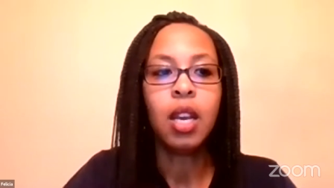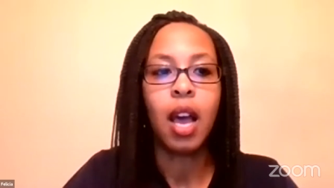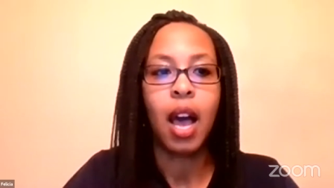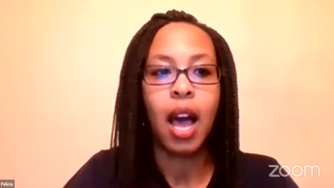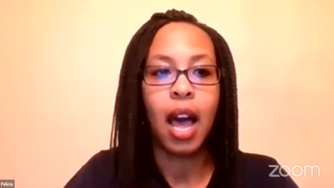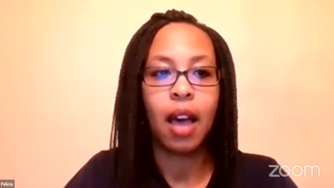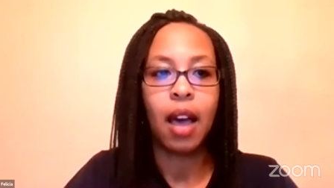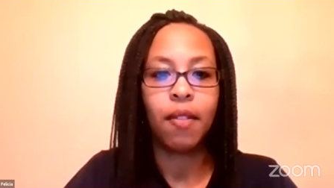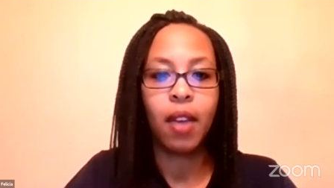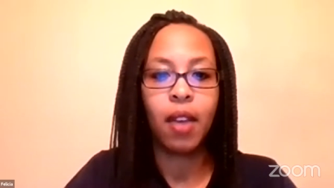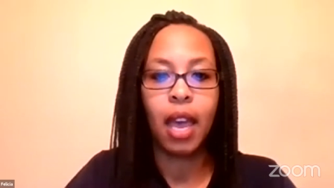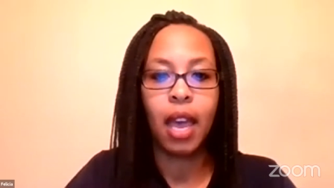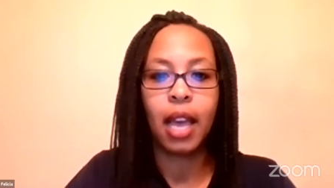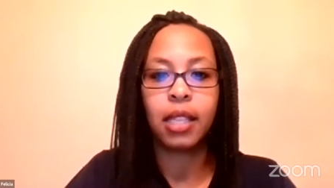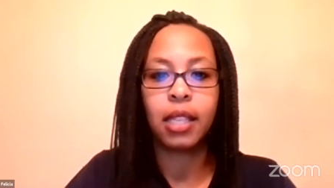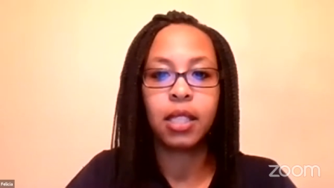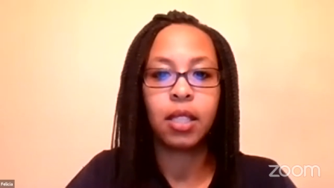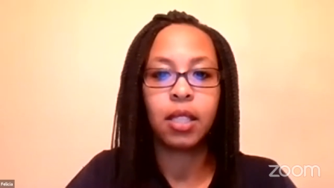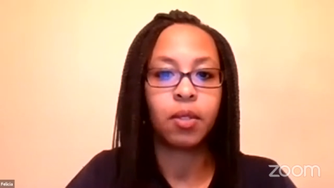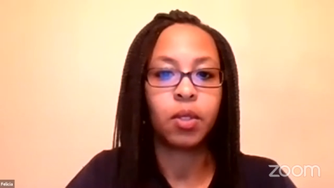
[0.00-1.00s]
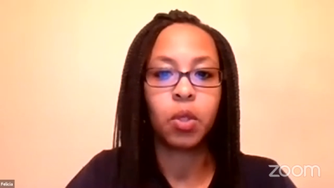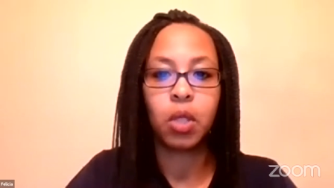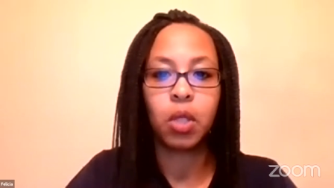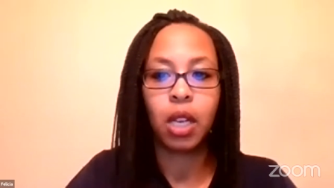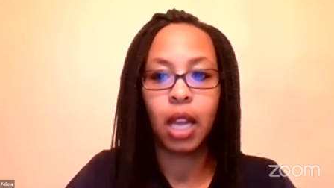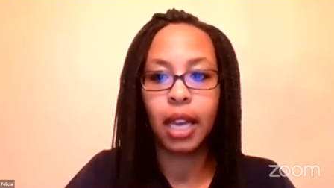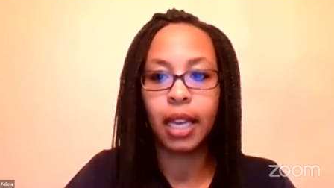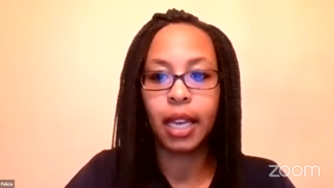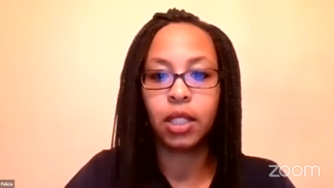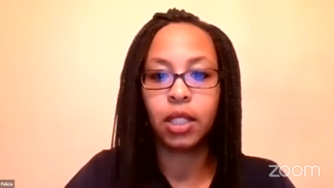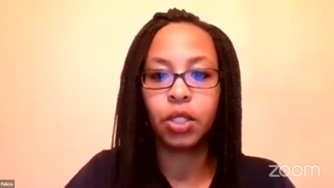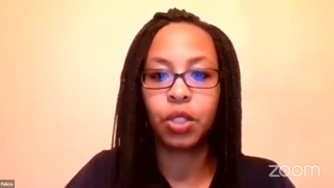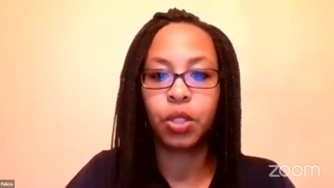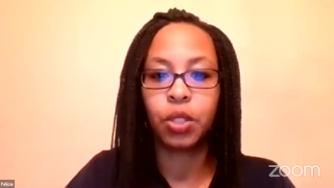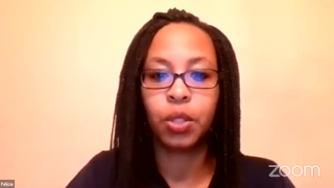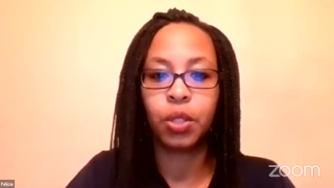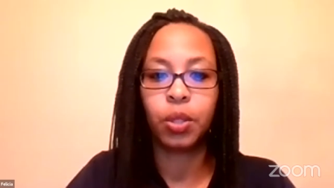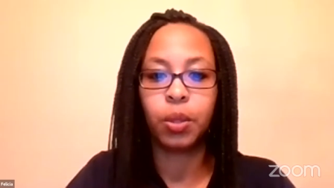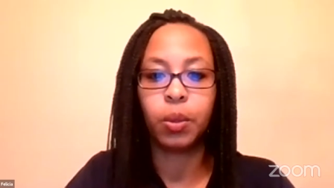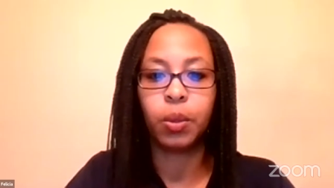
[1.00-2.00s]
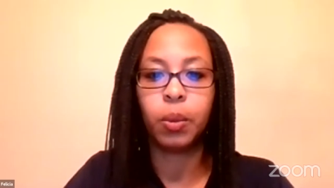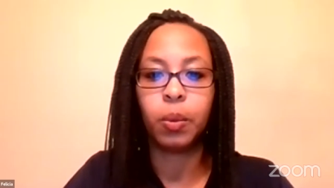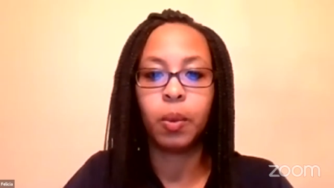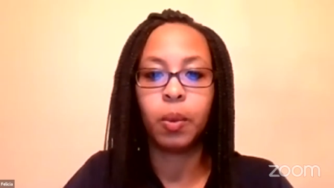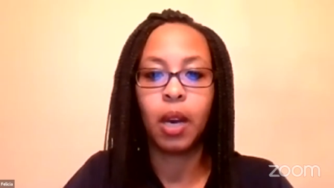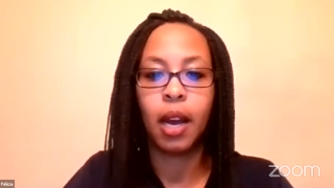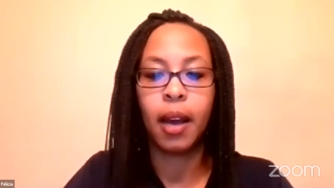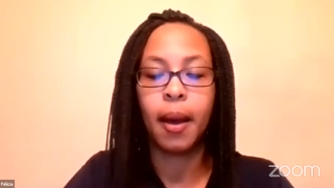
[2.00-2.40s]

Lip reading: I've had several clients to